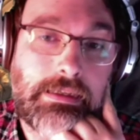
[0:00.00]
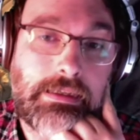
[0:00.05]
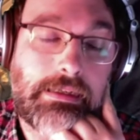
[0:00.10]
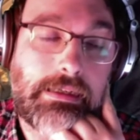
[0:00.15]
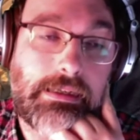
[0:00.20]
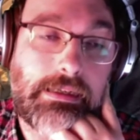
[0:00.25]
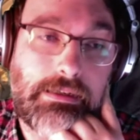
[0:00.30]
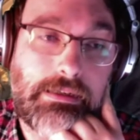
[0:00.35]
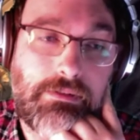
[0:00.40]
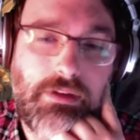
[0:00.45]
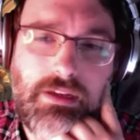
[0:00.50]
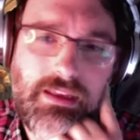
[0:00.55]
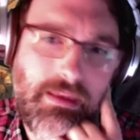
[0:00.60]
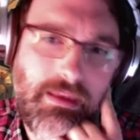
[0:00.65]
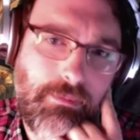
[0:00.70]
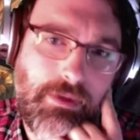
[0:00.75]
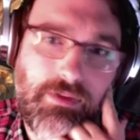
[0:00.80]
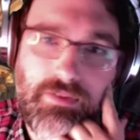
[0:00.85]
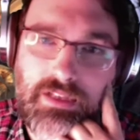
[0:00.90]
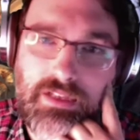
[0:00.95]
uh, not that
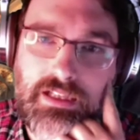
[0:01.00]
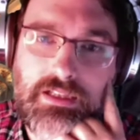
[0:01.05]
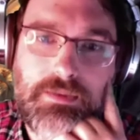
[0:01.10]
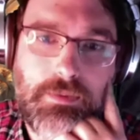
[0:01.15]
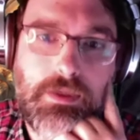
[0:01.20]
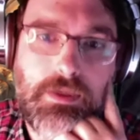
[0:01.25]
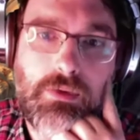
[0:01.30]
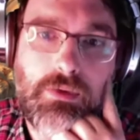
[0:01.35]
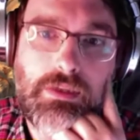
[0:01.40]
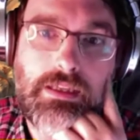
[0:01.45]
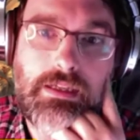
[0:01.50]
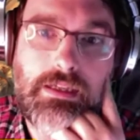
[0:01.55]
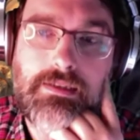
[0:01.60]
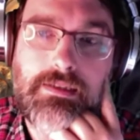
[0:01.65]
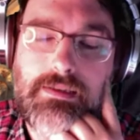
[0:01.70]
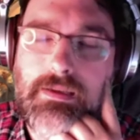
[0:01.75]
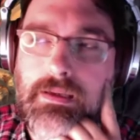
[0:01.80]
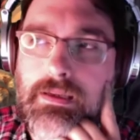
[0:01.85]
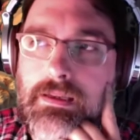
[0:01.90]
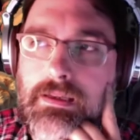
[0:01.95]
big of a list, but you know, a list.
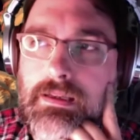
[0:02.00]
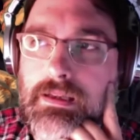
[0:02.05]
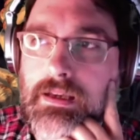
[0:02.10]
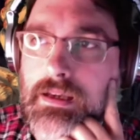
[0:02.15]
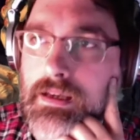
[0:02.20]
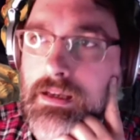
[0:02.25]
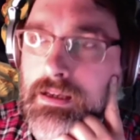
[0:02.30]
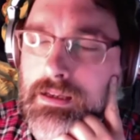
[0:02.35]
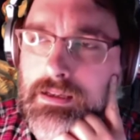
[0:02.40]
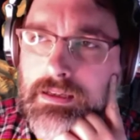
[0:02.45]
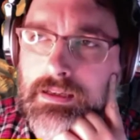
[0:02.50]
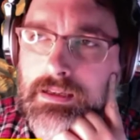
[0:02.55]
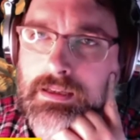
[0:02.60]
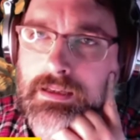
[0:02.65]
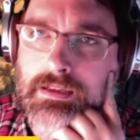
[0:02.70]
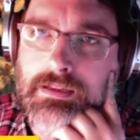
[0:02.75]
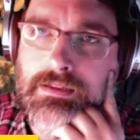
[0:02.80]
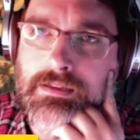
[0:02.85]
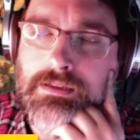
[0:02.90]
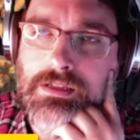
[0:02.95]
Uh,
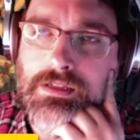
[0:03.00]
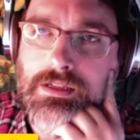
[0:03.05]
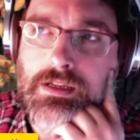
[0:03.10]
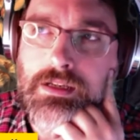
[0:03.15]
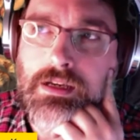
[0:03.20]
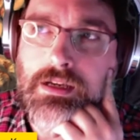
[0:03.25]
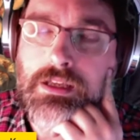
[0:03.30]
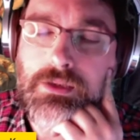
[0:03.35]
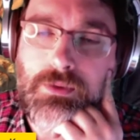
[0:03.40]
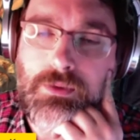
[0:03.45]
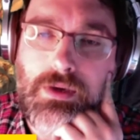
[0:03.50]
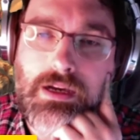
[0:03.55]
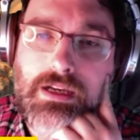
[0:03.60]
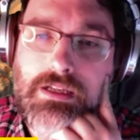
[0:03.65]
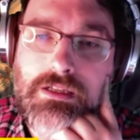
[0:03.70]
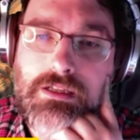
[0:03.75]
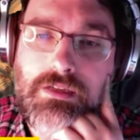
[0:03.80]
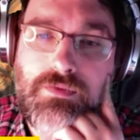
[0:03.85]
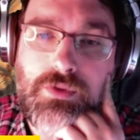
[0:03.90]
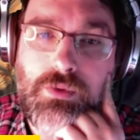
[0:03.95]
and
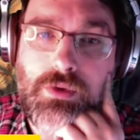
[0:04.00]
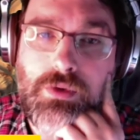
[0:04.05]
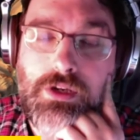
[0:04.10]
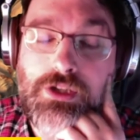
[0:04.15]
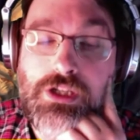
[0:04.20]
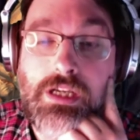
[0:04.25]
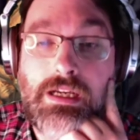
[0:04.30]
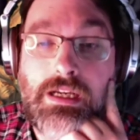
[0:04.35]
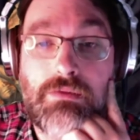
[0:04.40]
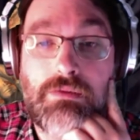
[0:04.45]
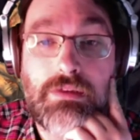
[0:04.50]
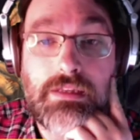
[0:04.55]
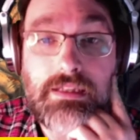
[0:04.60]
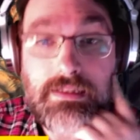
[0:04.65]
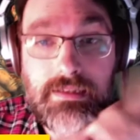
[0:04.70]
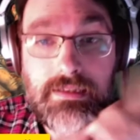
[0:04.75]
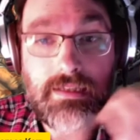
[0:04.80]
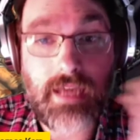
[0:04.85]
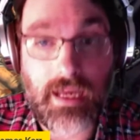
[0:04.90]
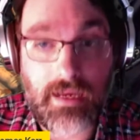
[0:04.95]
otherwise, if you want to check out this
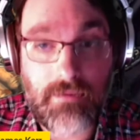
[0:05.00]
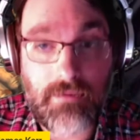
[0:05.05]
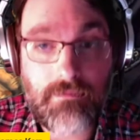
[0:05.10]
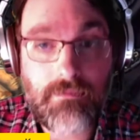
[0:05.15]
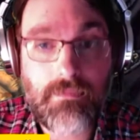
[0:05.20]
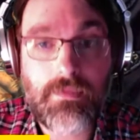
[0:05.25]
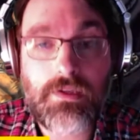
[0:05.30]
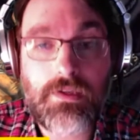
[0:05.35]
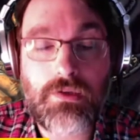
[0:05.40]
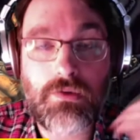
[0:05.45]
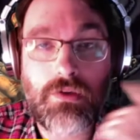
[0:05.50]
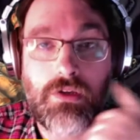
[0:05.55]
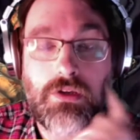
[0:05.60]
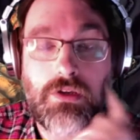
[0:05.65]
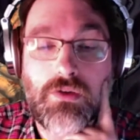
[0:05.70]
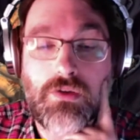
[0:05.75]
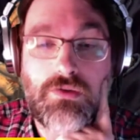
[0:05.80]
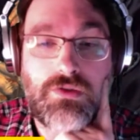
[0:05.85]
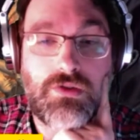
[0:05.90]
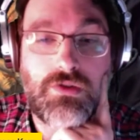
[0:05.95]
game, you can
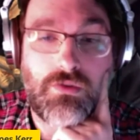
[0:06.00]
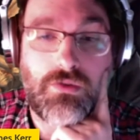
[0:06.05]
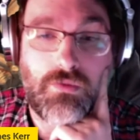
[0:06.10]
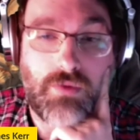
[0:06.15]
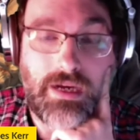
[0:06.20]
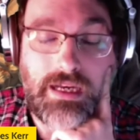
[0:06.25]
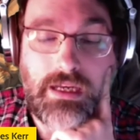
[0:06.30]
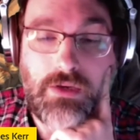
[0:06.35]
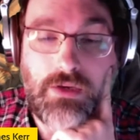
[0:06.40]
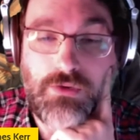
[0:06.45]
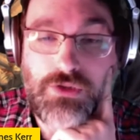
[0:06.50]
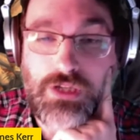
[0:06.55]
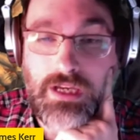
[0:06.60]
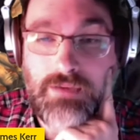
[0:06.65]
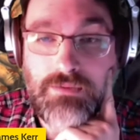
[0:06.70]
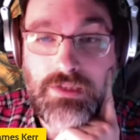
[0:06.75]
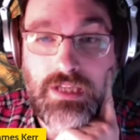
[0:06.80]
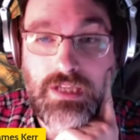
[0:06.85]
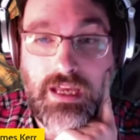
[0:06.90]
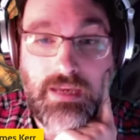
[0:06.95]
go to
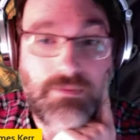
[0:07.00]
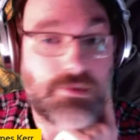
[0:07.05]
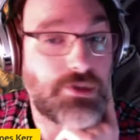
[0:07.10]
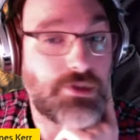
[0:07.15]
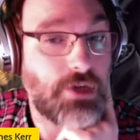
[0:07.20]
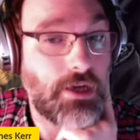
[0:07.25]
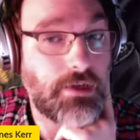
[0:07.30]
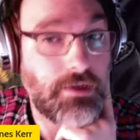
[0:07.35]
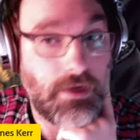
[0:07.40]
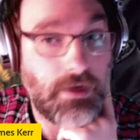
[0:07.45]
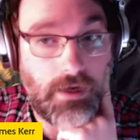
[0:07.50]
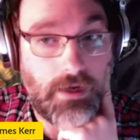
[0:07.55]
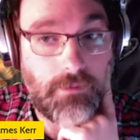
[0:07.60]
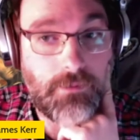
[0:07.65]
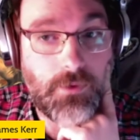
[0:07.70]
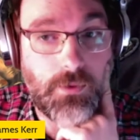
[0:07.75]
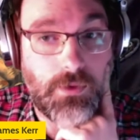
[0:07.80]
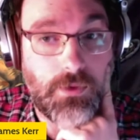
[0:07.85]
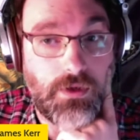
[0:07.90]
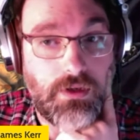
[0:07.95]
radiojamesgames.com
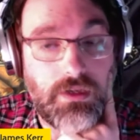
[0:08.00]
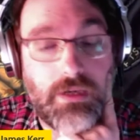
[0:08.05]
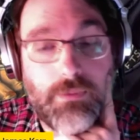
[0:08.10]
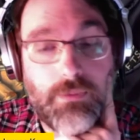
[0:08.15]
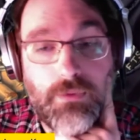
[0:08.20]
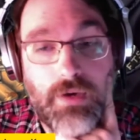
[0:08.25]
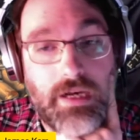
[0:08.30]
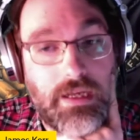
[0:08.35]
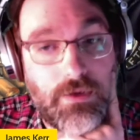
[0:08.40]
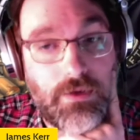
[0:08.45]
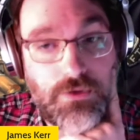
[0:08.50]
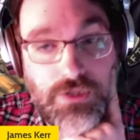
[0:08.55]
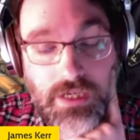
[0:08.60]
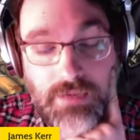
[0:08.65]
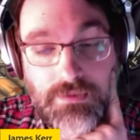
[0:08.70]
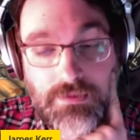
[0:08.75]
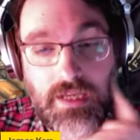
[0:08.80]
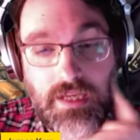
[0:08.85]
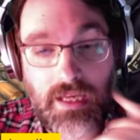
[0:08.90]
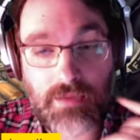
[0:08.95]
or look up Radio James
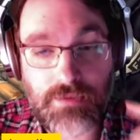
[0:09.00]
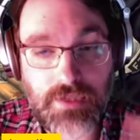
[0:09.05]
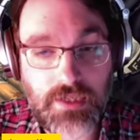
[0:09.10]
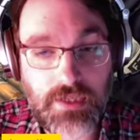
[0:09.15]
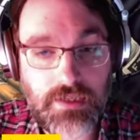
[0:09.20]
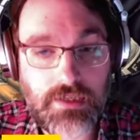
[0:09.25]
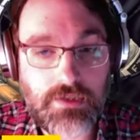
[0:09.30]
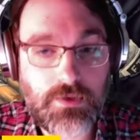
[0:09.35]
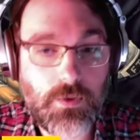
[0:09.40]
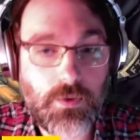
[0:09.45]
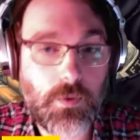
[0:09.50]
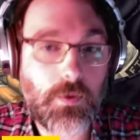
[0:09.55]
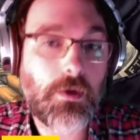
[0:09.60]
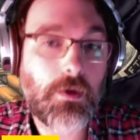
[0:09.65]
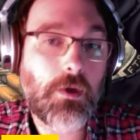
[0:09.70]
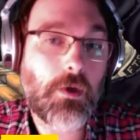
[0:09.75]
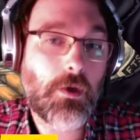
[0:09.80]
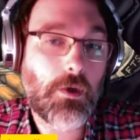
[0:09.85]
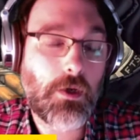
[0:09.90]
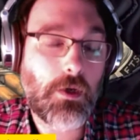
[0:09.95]
Games on Discord,
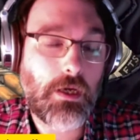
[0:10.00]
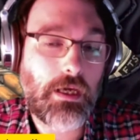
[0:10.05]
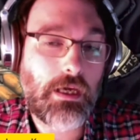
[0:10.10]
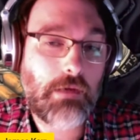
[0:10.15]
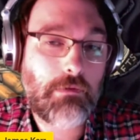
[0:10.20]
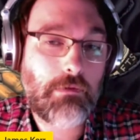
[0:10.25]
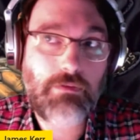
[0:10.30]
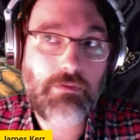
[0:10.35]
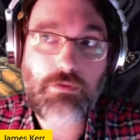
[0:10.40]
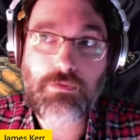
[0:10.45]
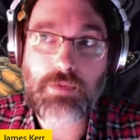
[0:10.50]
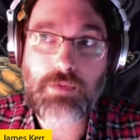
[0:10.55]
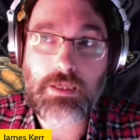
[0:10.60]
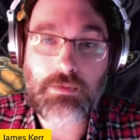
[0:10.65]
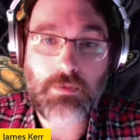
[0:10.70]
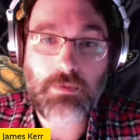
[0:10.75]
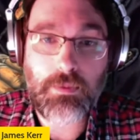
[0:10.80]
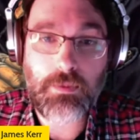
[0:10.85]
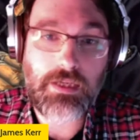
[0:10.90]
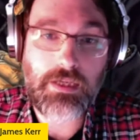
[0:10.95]
and we have a
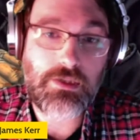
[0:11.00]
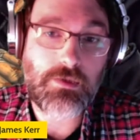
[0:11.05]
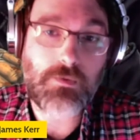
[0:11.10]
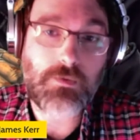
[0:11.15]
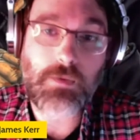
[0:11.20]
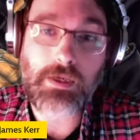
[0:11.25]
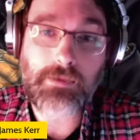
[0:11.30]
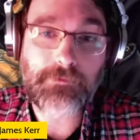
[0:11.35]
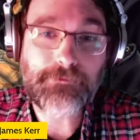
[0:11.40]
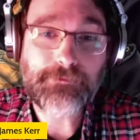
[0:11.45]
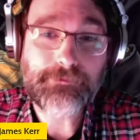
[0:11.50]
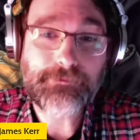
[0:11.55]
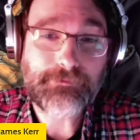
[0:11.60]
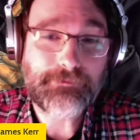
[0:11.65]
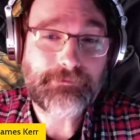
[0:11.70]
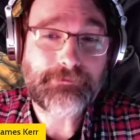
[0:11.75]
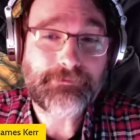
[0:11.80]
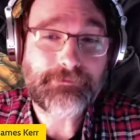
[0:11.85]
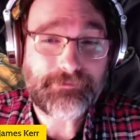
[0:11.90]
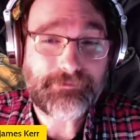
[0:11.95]
Facebook page as
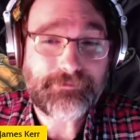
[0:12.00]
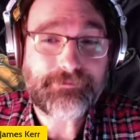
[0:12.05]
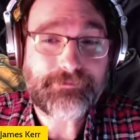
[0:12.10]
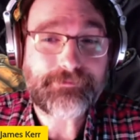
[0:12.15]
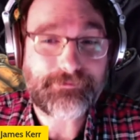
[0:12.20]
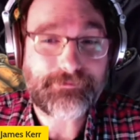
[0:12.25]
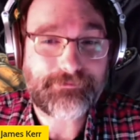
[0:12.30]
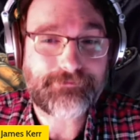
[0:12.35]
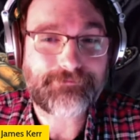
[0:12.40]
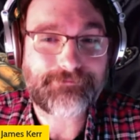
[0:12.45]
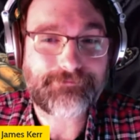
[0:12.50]
well.